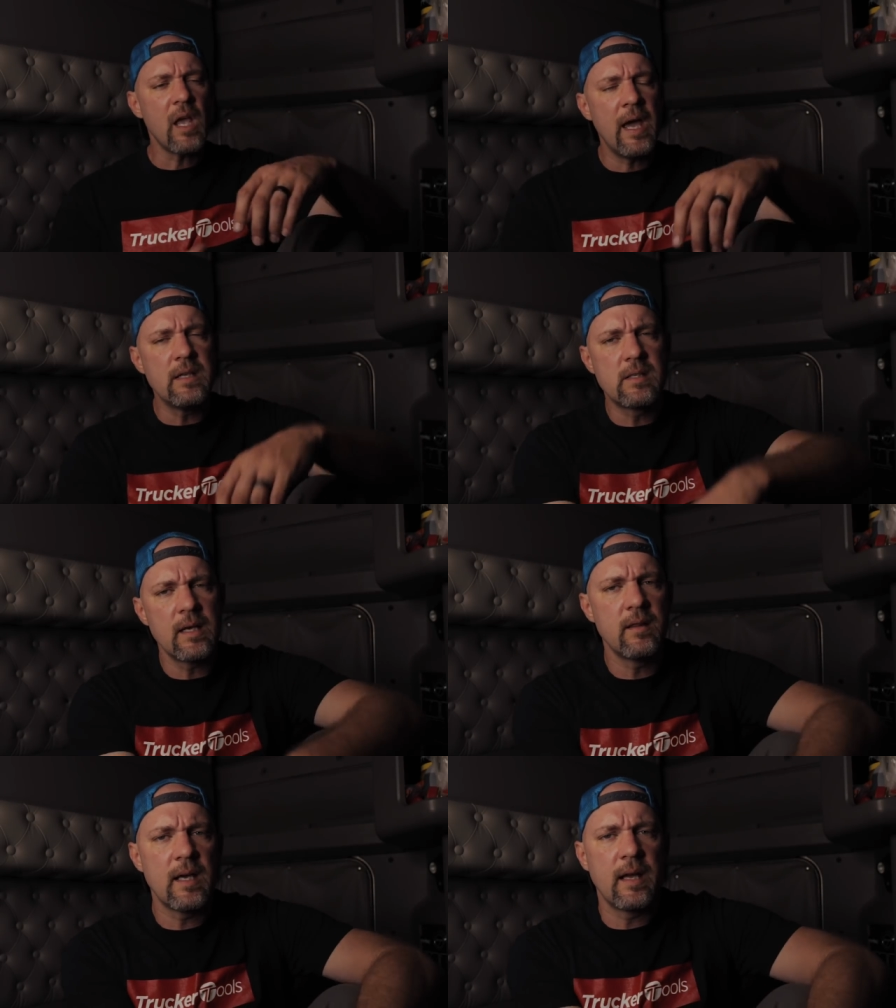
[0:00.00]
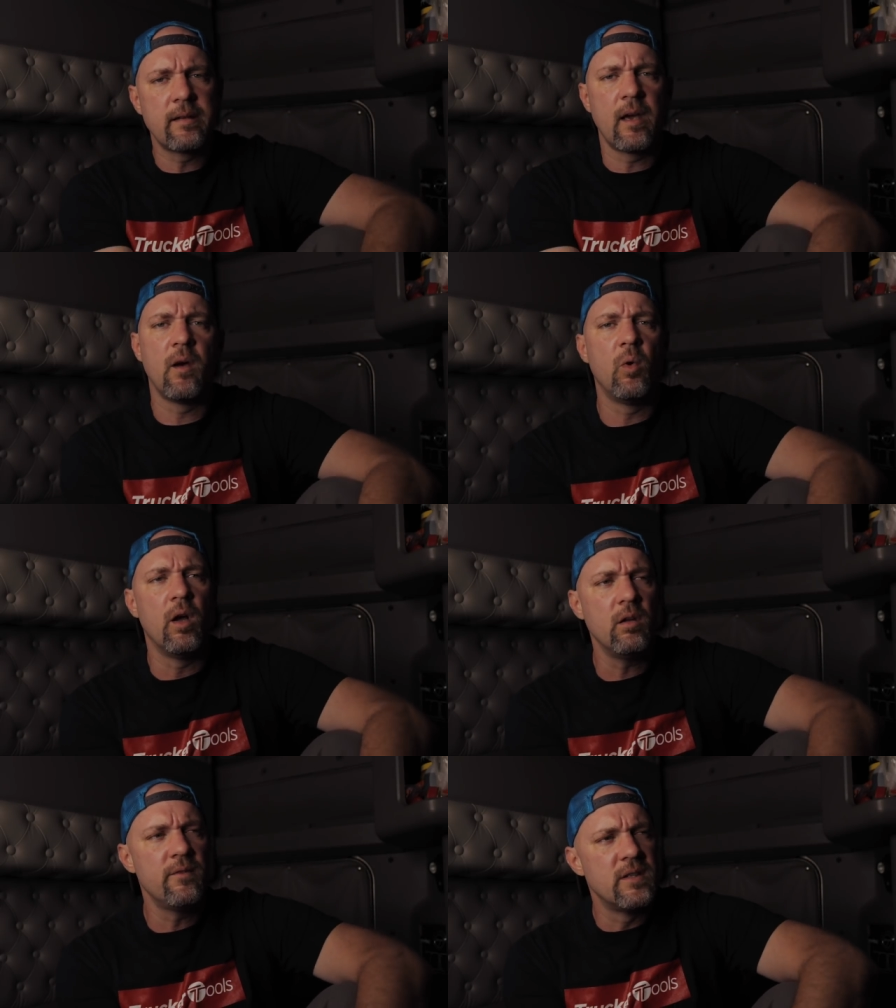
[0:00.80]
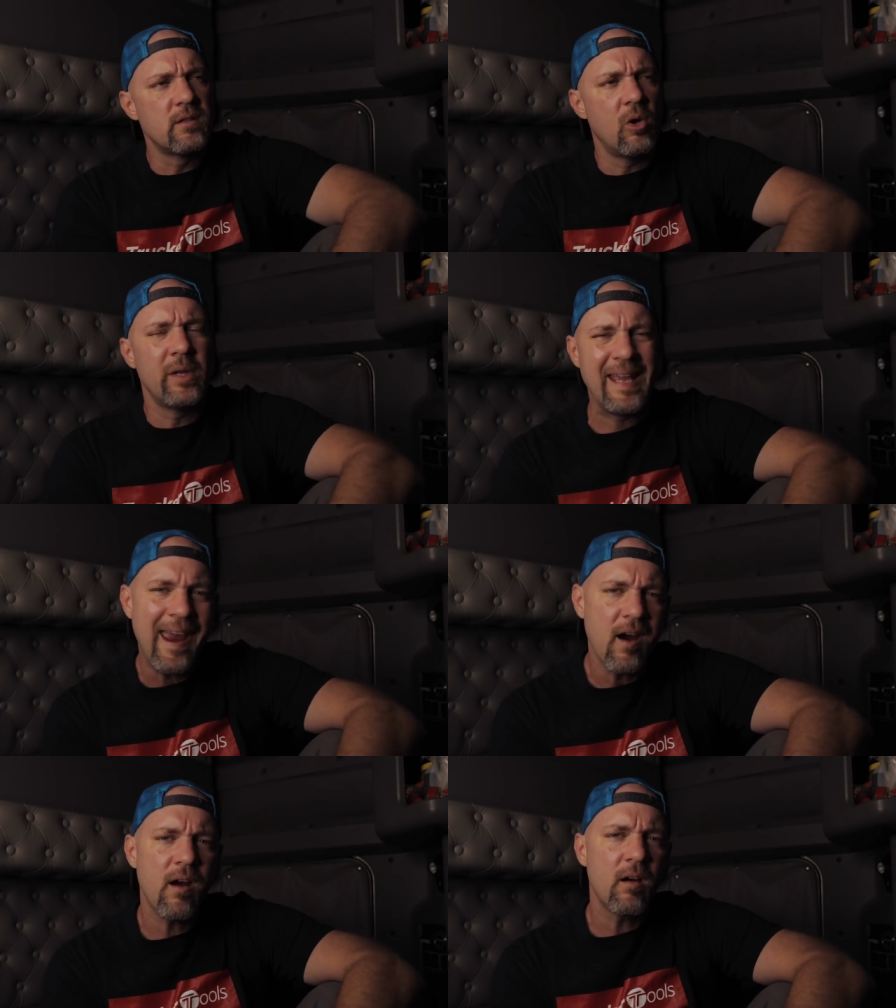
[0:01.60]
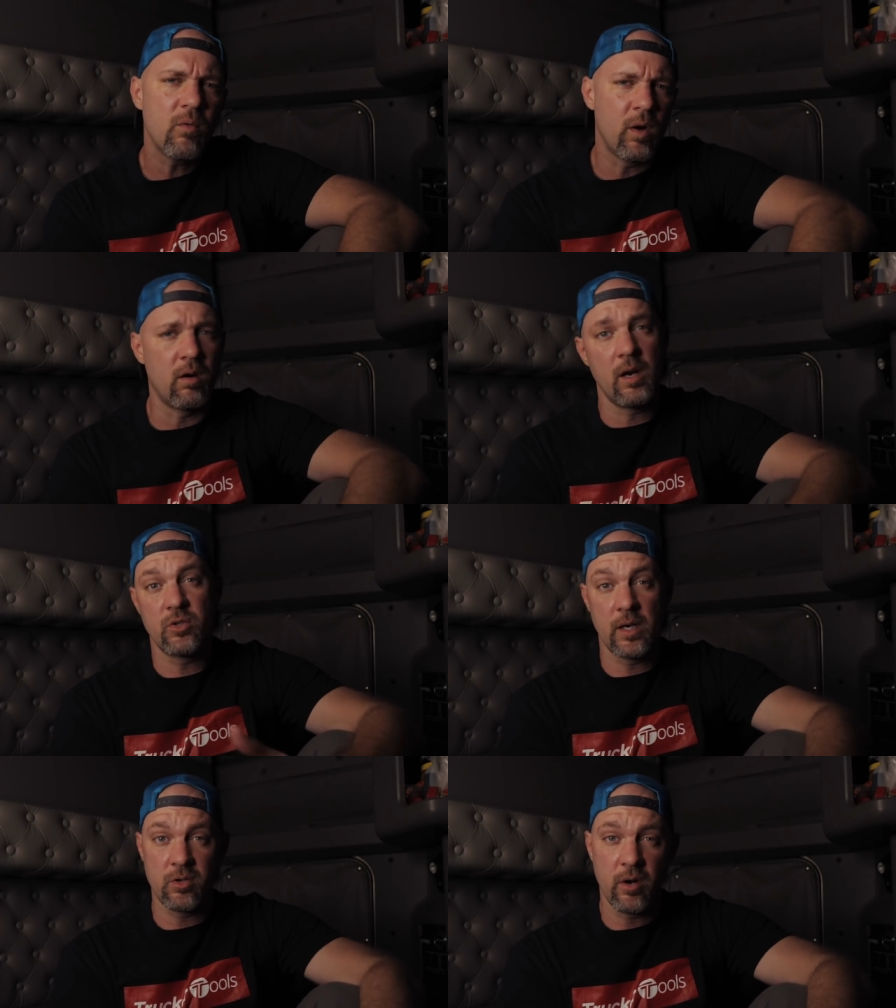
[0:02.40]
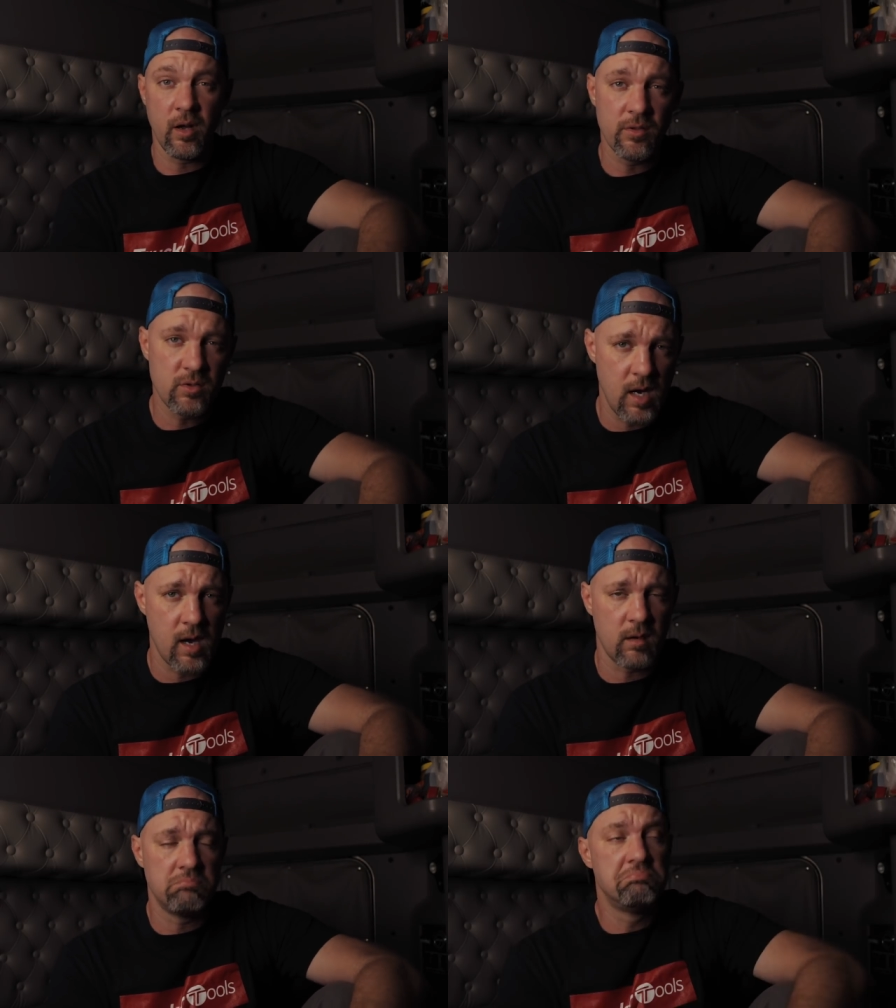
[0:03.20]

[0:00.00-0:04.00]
and said that, uh, well, if it's only air, why don't I try turning on the truck?